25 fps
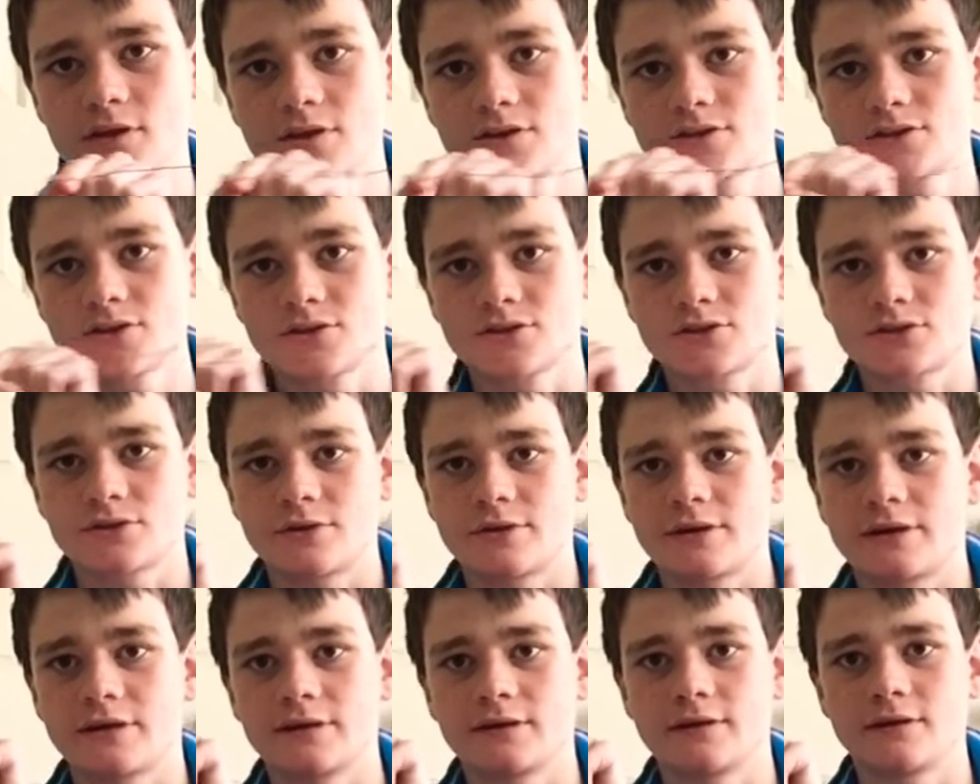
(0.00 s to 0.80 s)
So it's
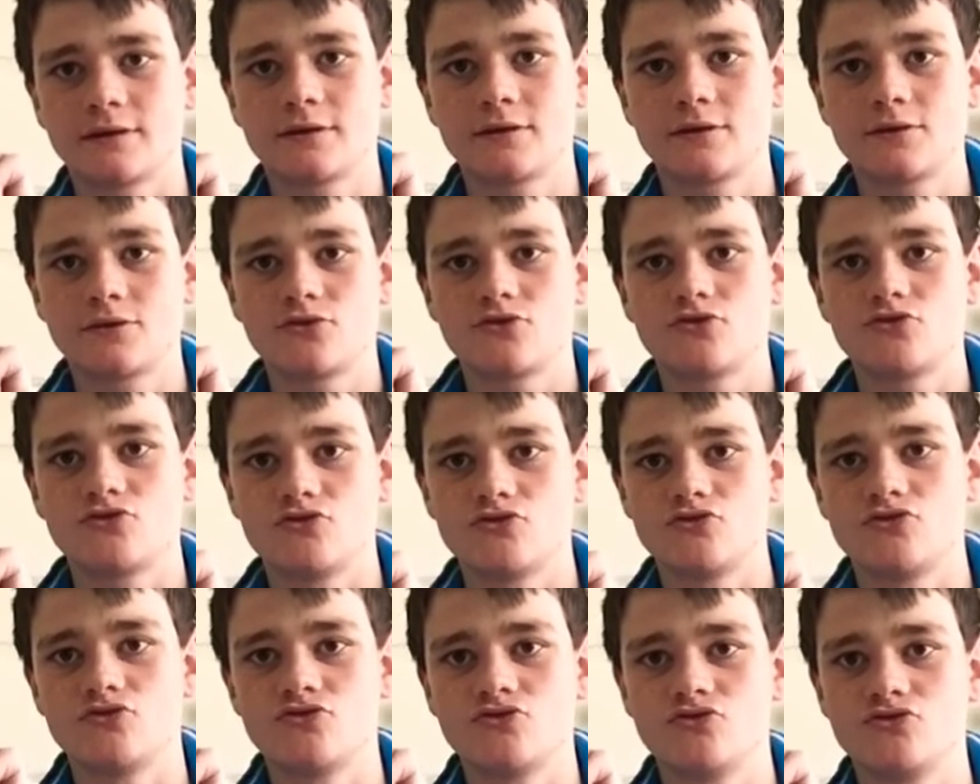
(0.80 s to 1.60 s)
going
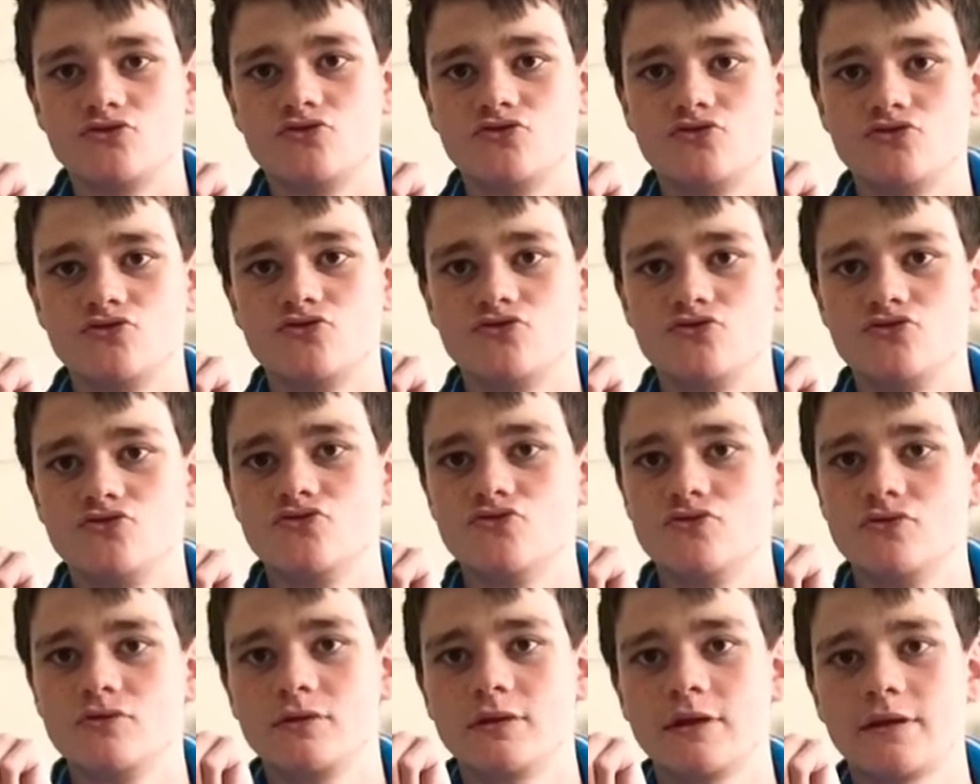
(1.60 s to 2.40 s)

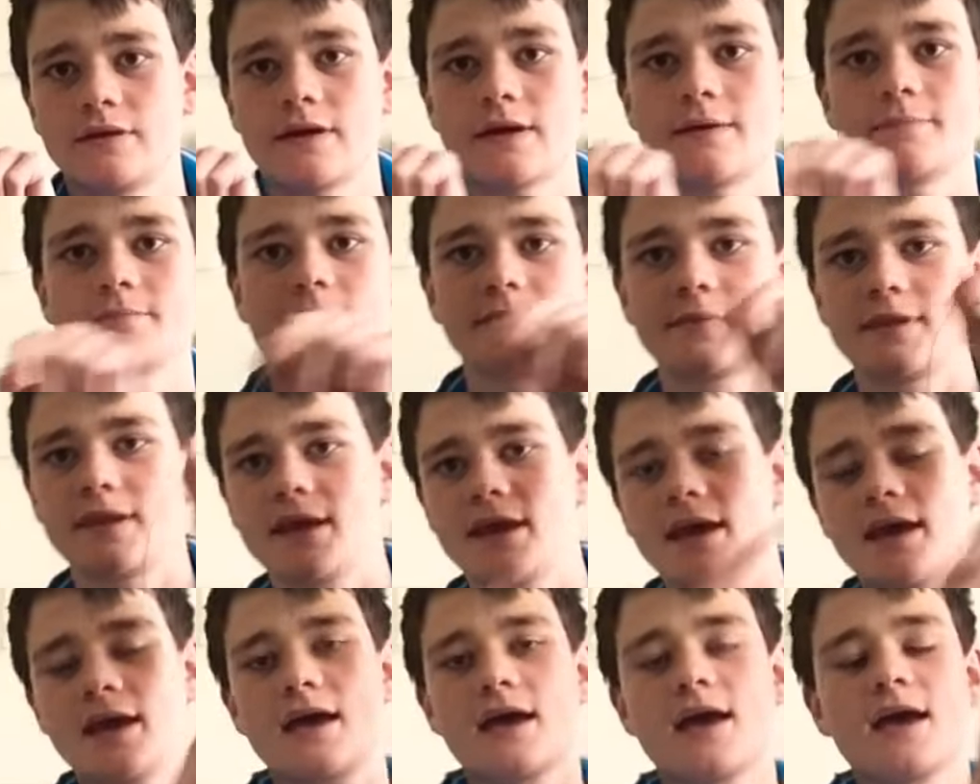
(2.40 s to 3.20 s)
like that.
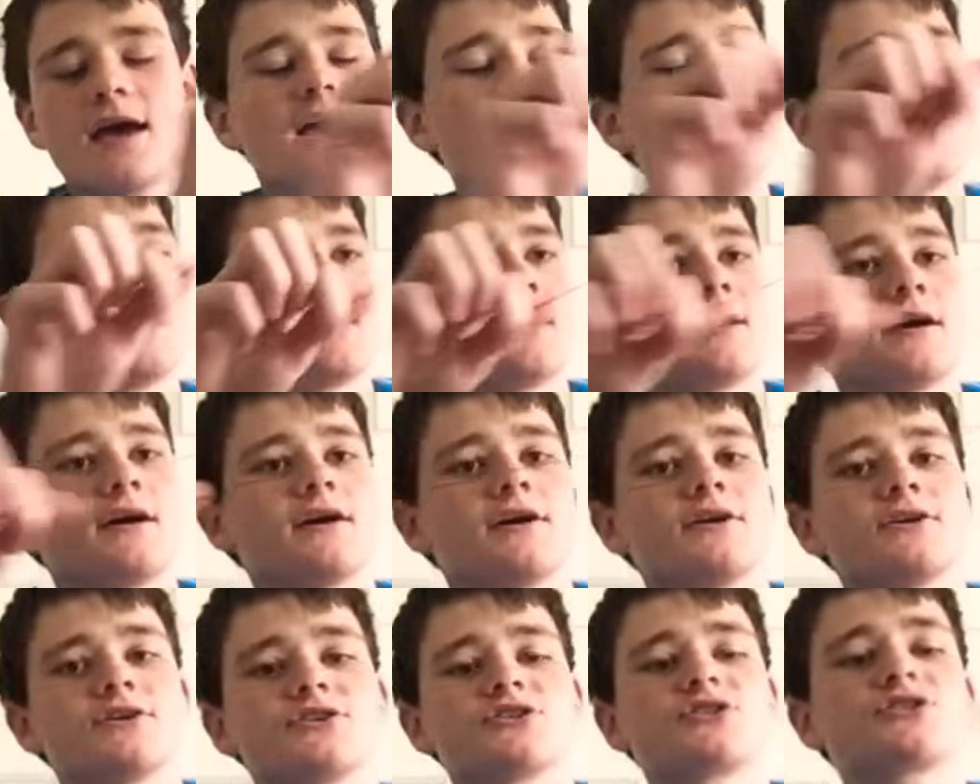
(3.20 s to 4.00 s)

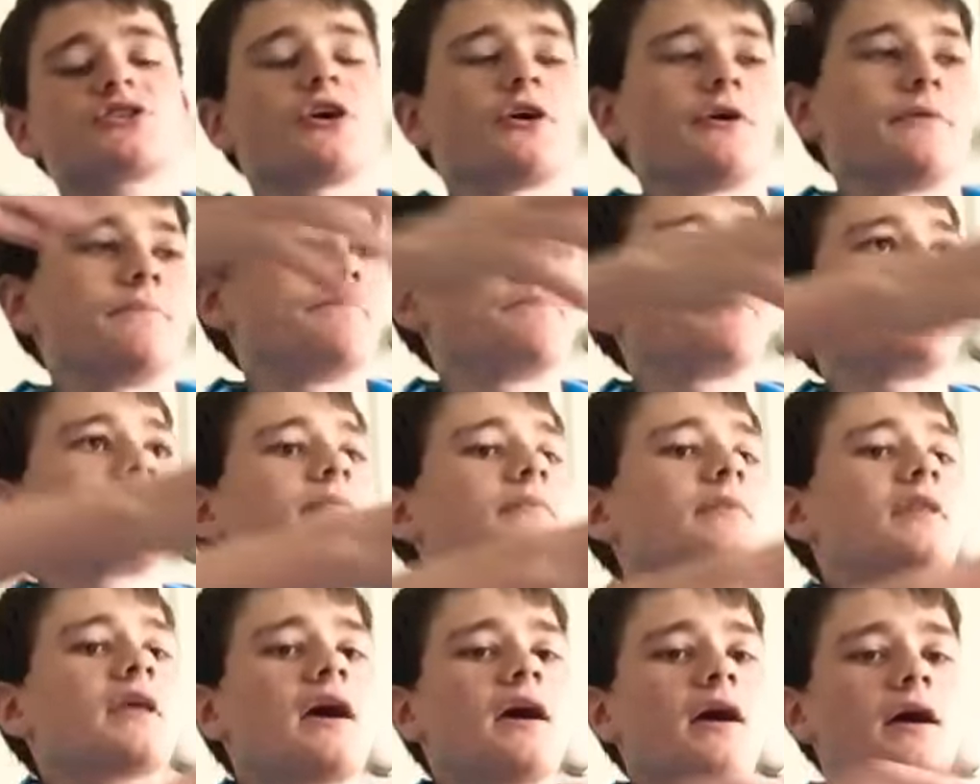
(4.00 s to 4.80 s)
So,
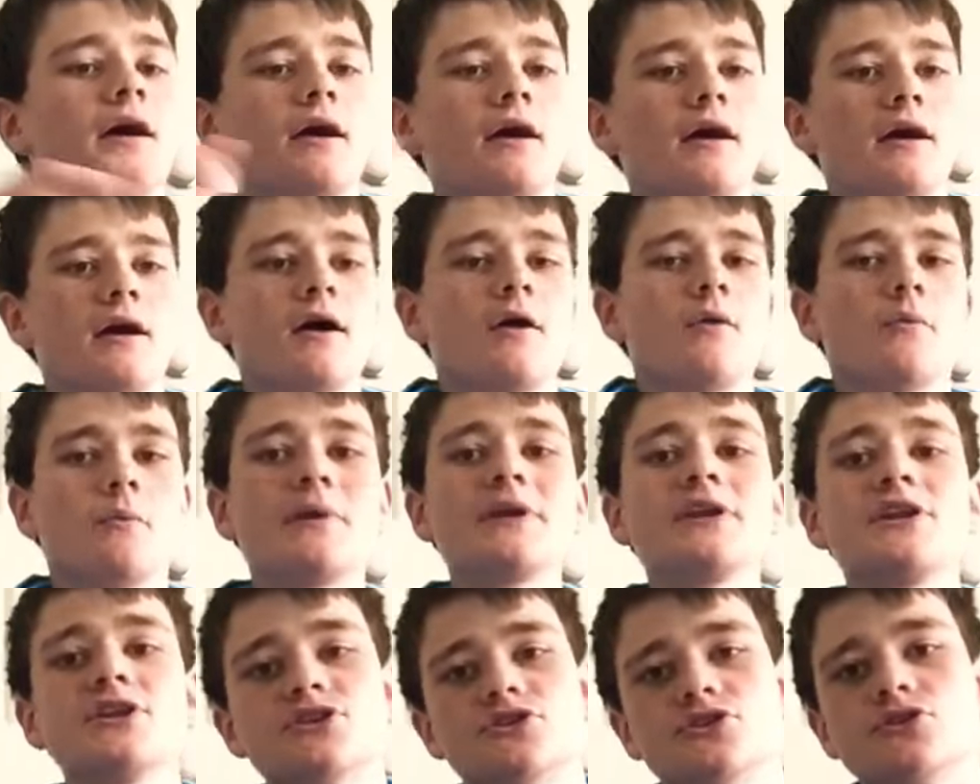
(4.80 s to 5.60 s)

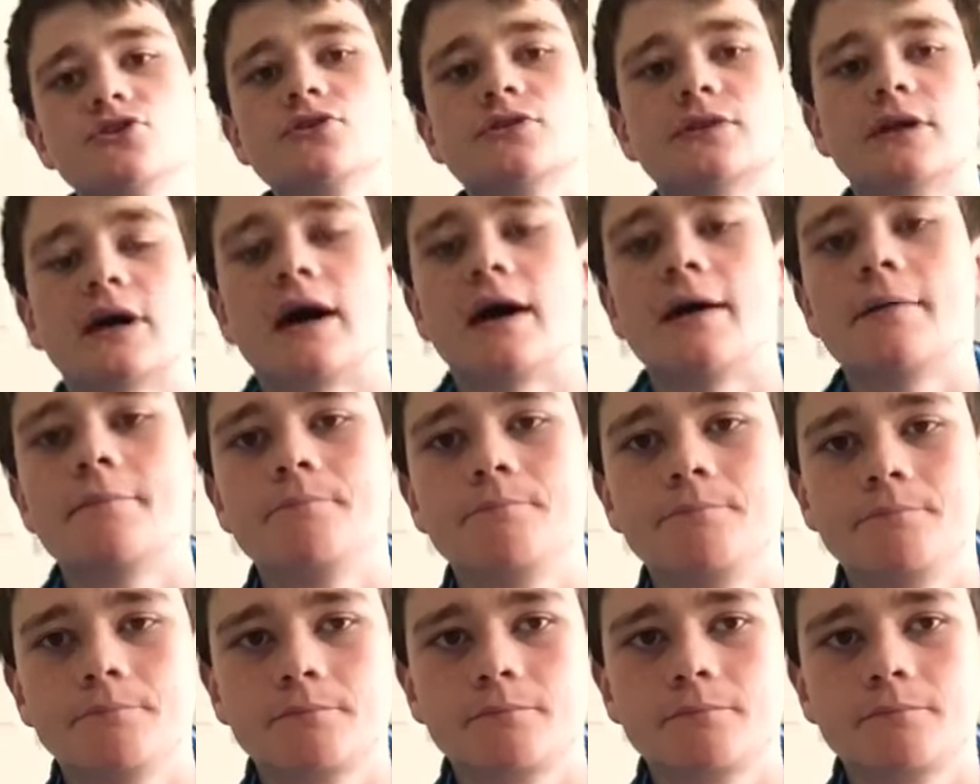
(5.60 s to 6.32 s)
when you do that,